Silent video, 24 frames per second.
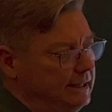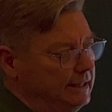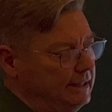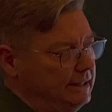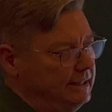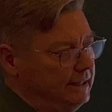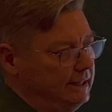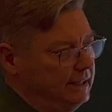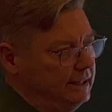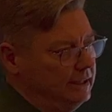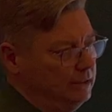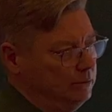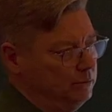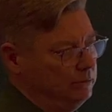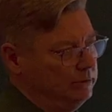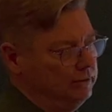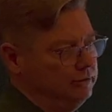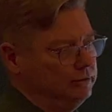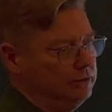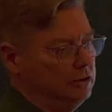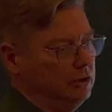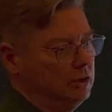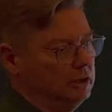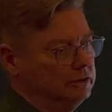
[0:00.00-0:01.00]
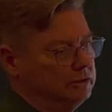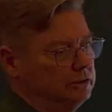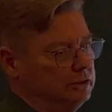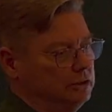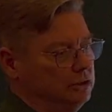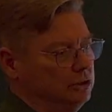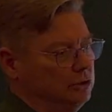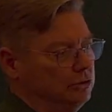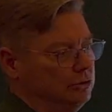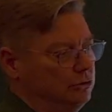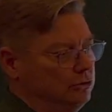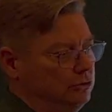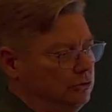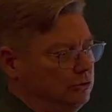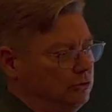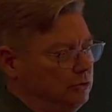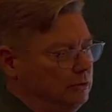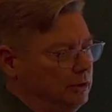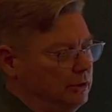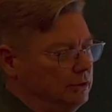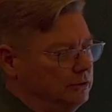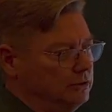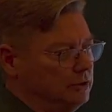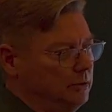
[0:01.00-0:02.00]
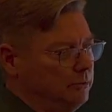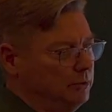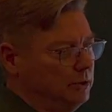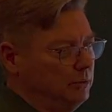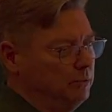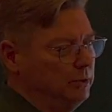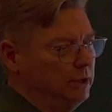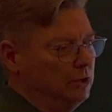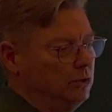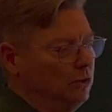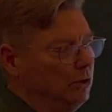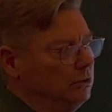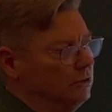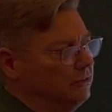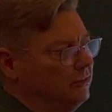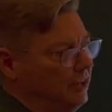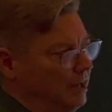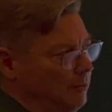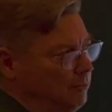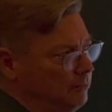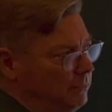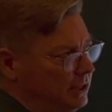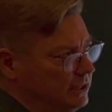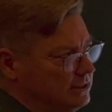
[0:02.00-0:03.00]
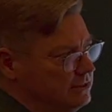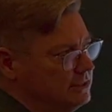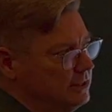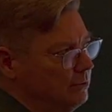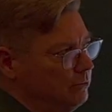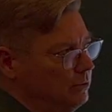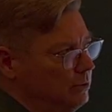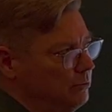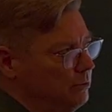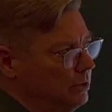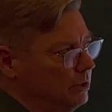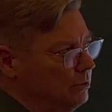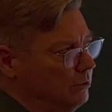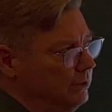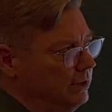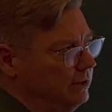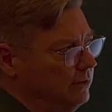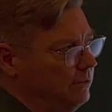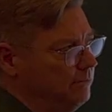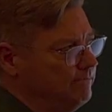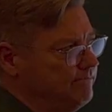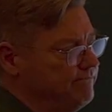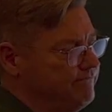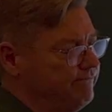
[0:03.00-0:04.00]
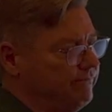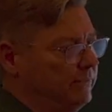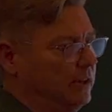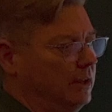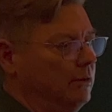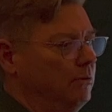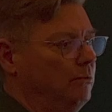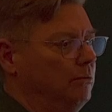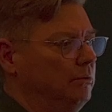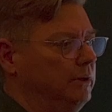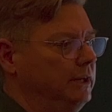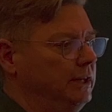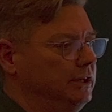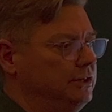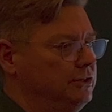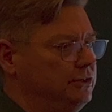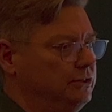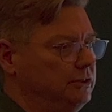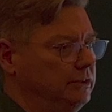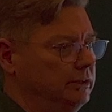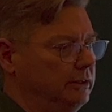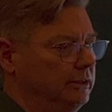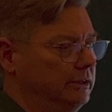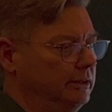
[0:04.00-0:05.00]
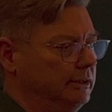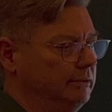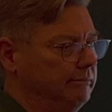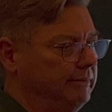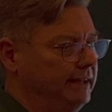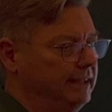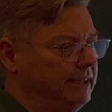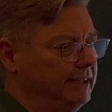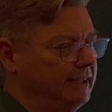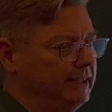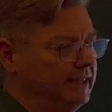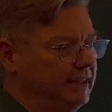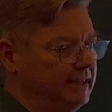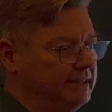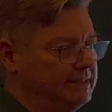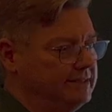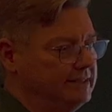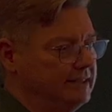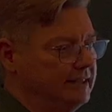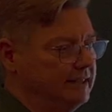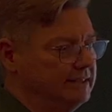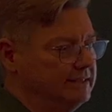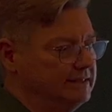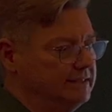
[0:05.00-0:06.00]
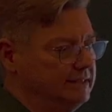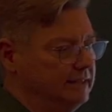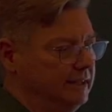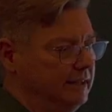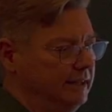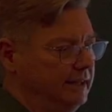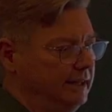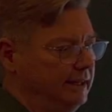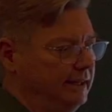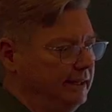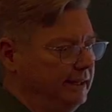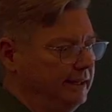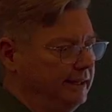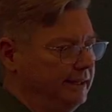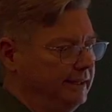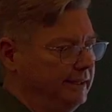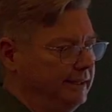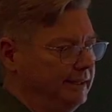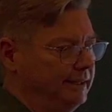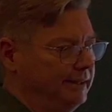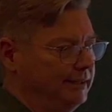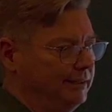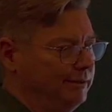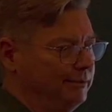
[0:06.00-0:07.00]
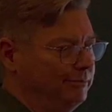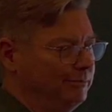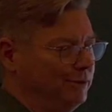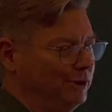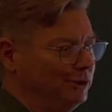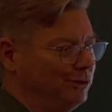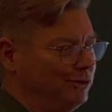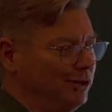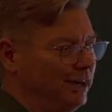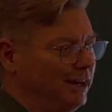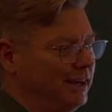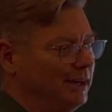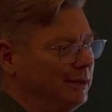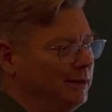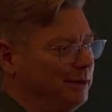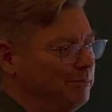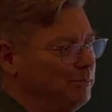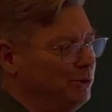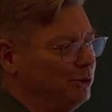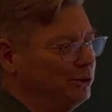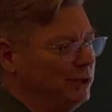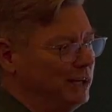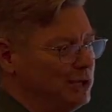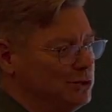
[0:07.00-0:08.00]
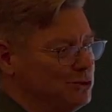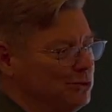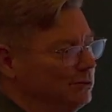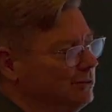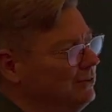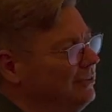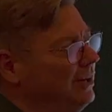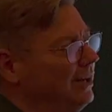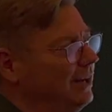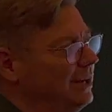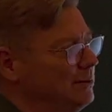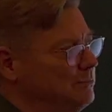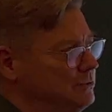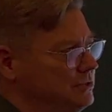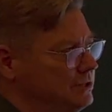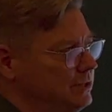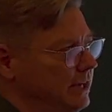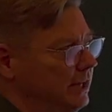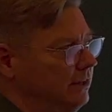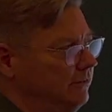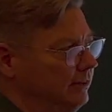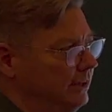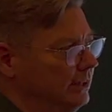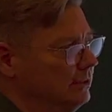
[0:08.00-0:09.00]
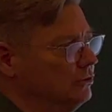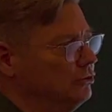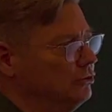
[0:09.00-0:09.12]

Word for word: Then we've got a, something we call templates that we work with, which uh, indicates that it's uh, a, a, potential time-saving